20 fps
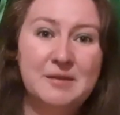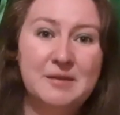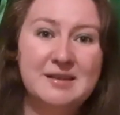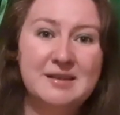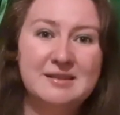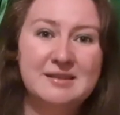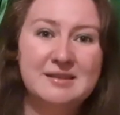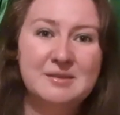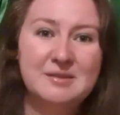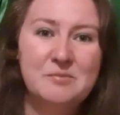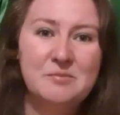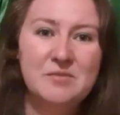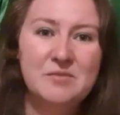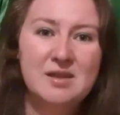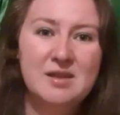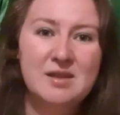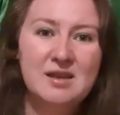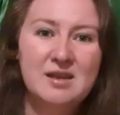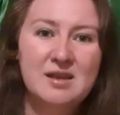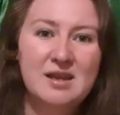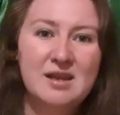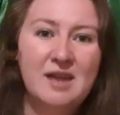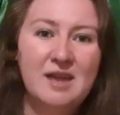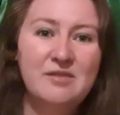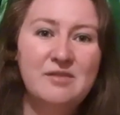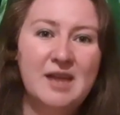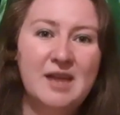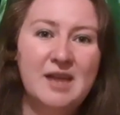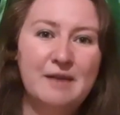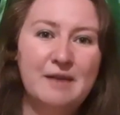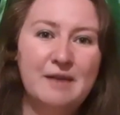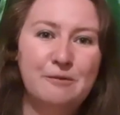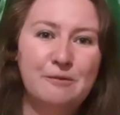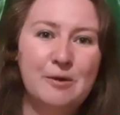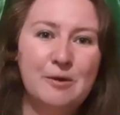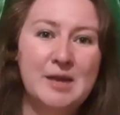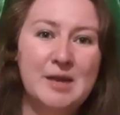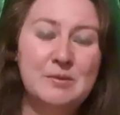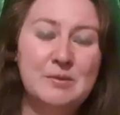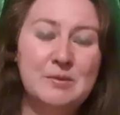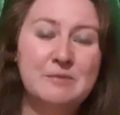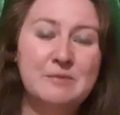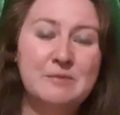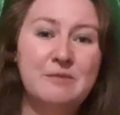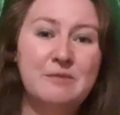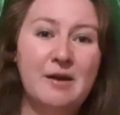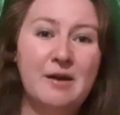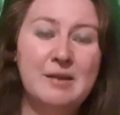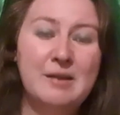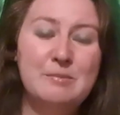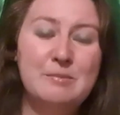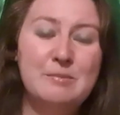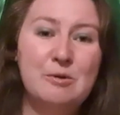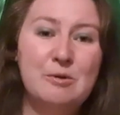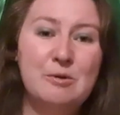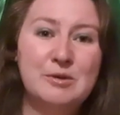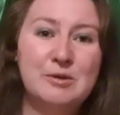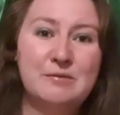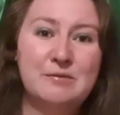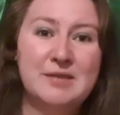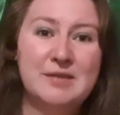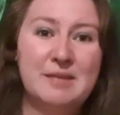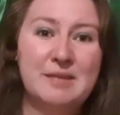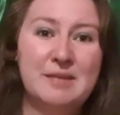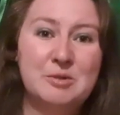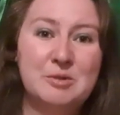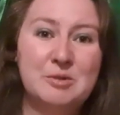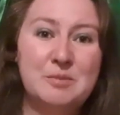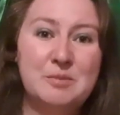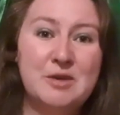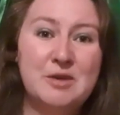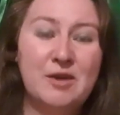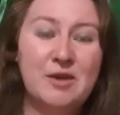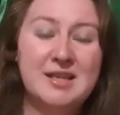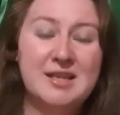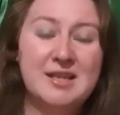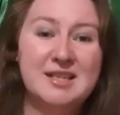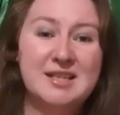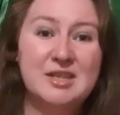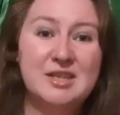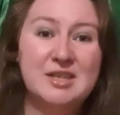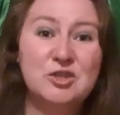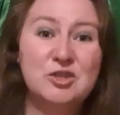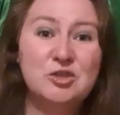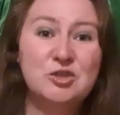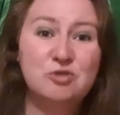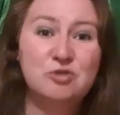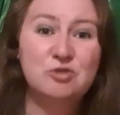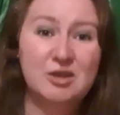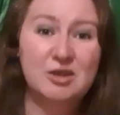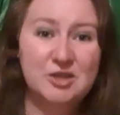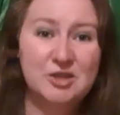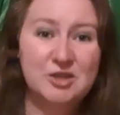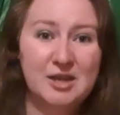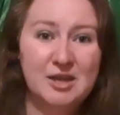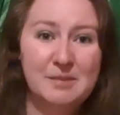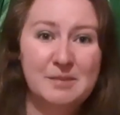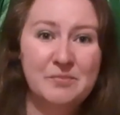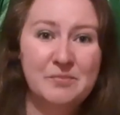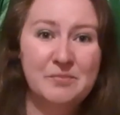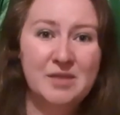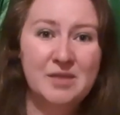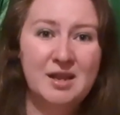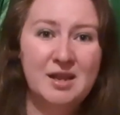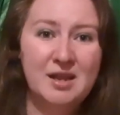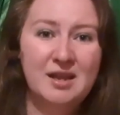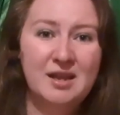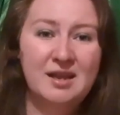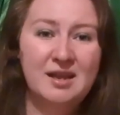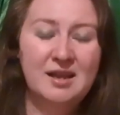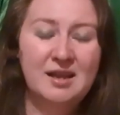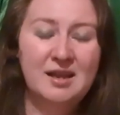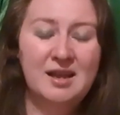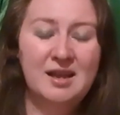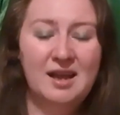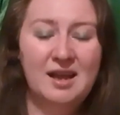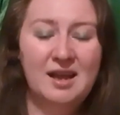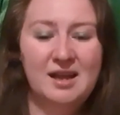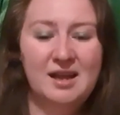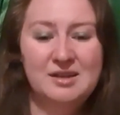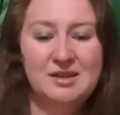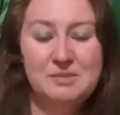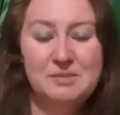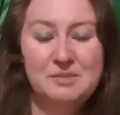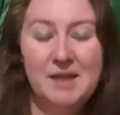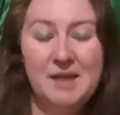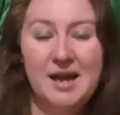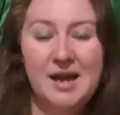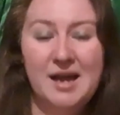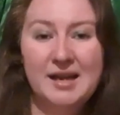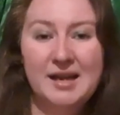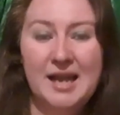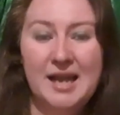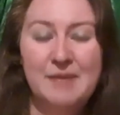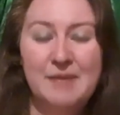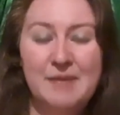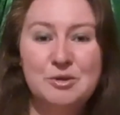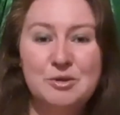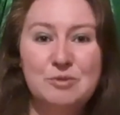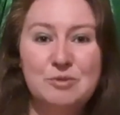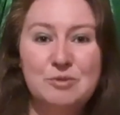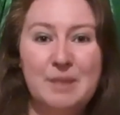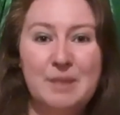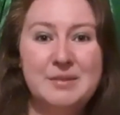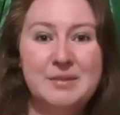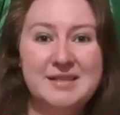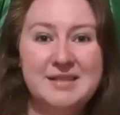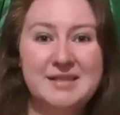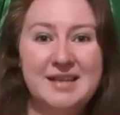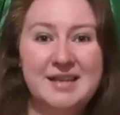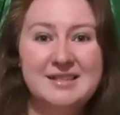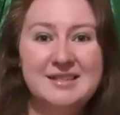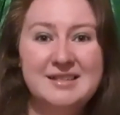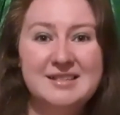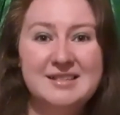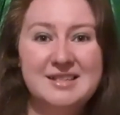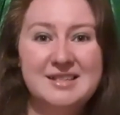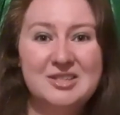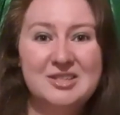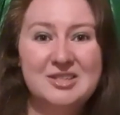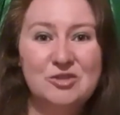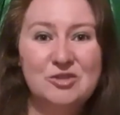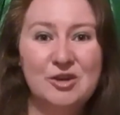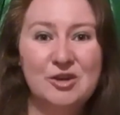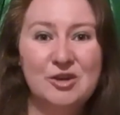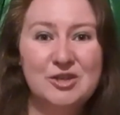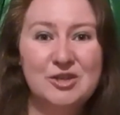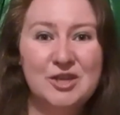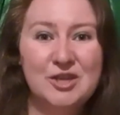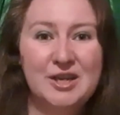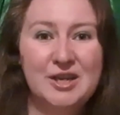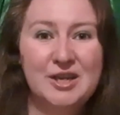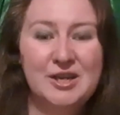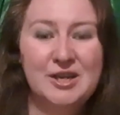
And therefore it was very important for them to be creating structure. And Ma'at came to represent this structure, the